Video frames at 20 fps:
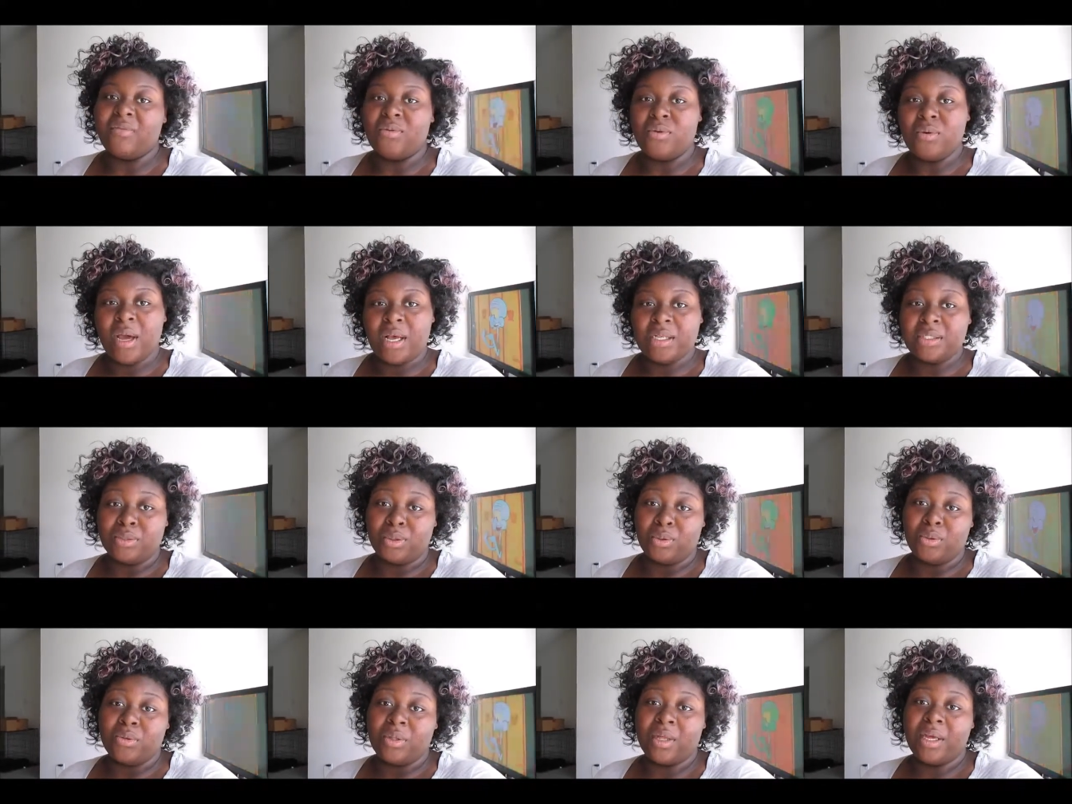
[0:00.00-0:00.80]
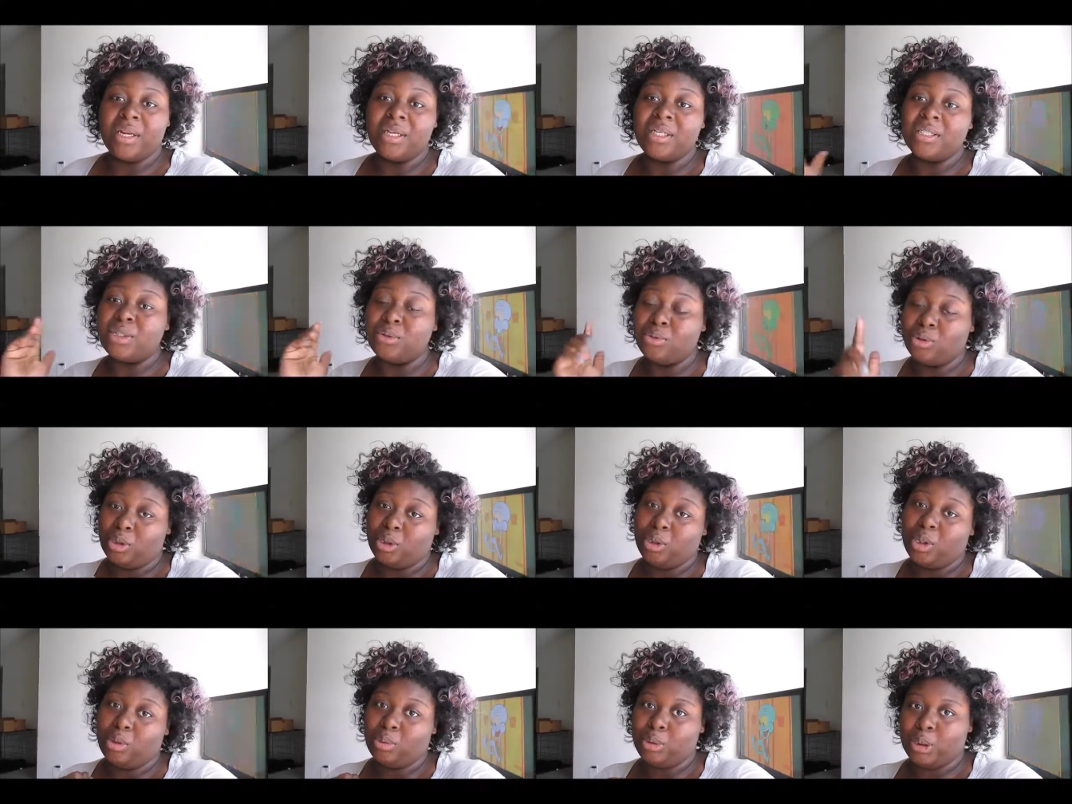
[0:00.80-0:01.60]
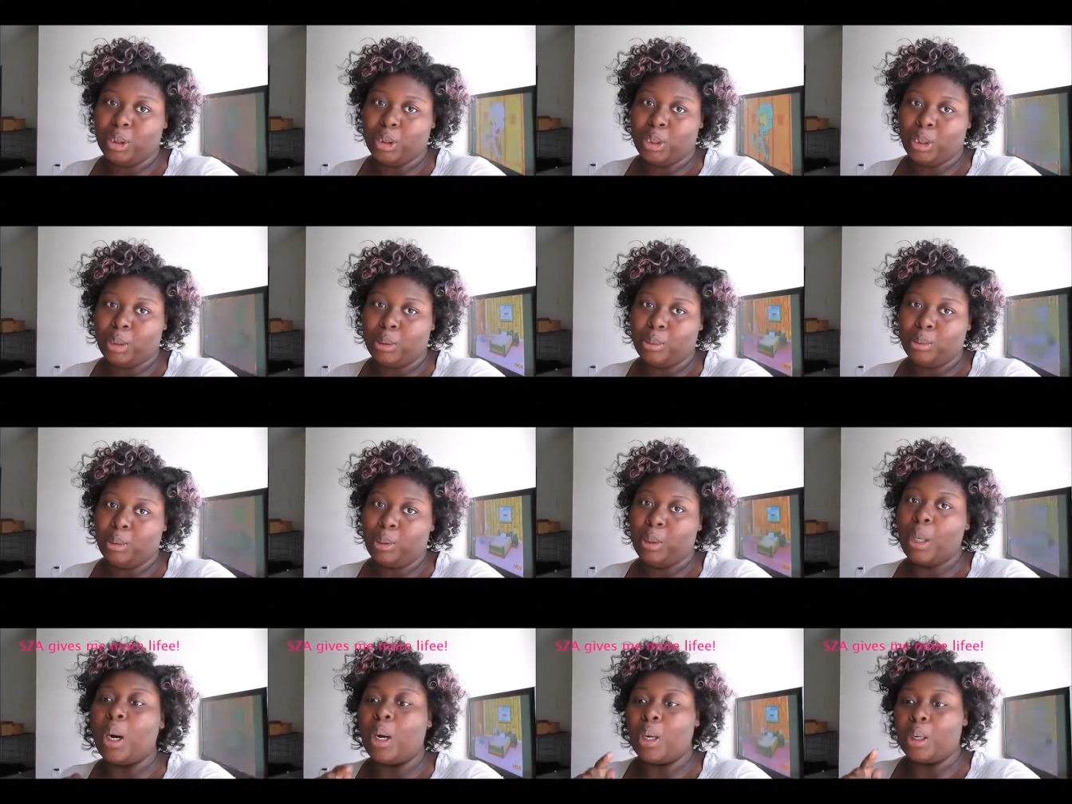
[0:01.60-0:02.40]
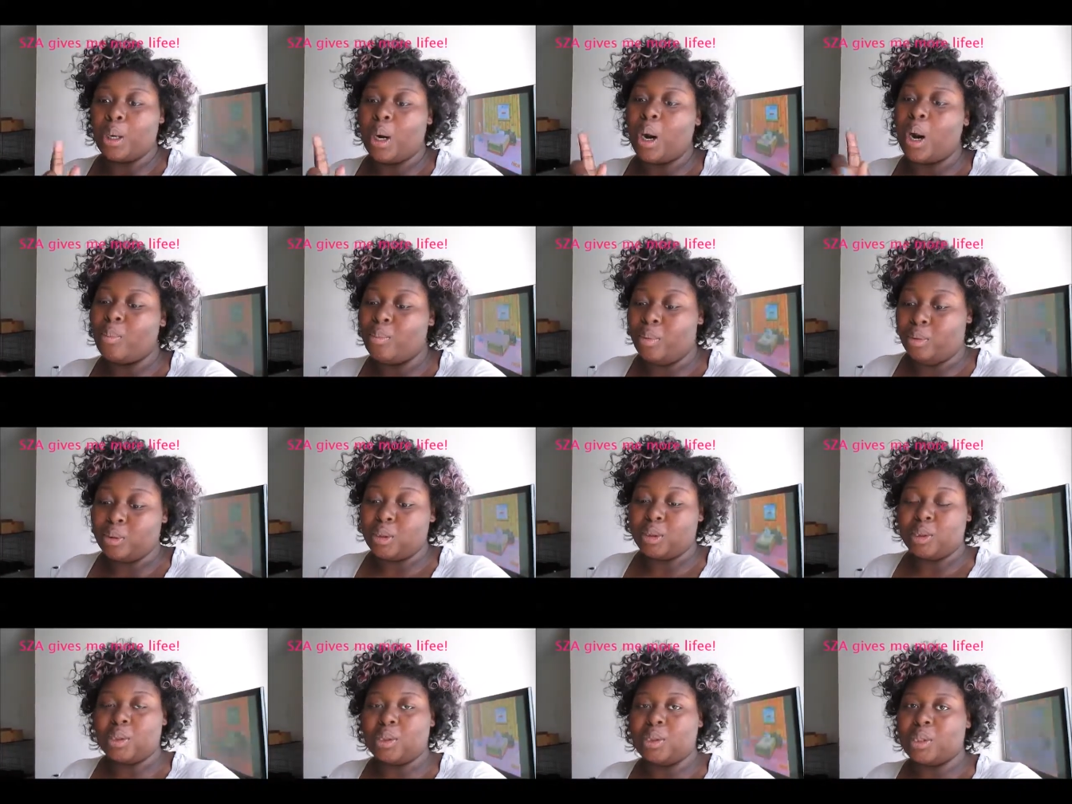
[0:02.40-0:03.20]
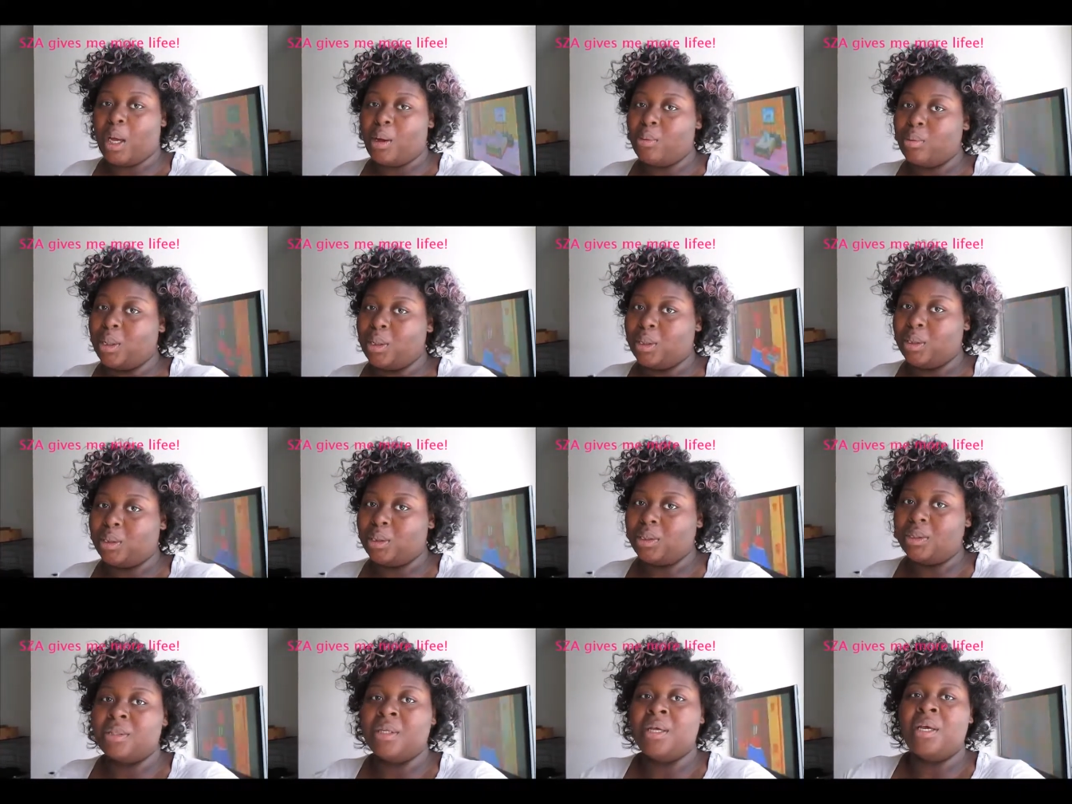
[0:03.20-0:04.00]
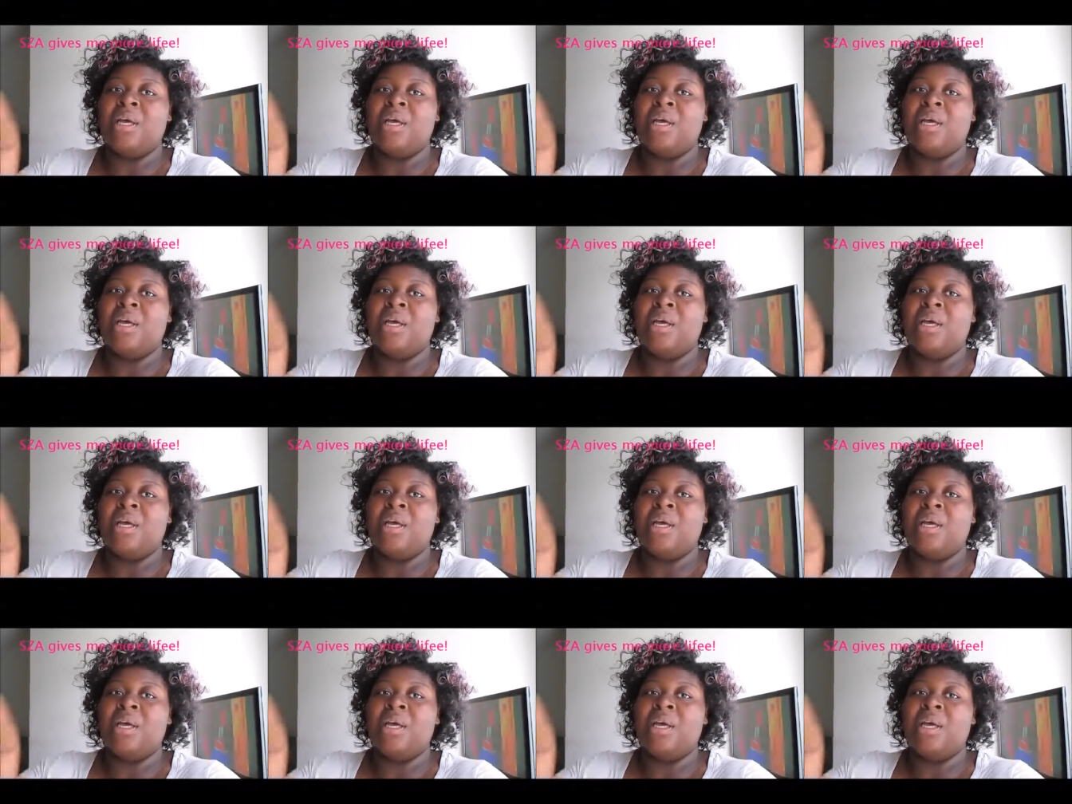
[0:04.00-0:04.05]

If you guys don't know who that is, you should go check her her her music. It's all good.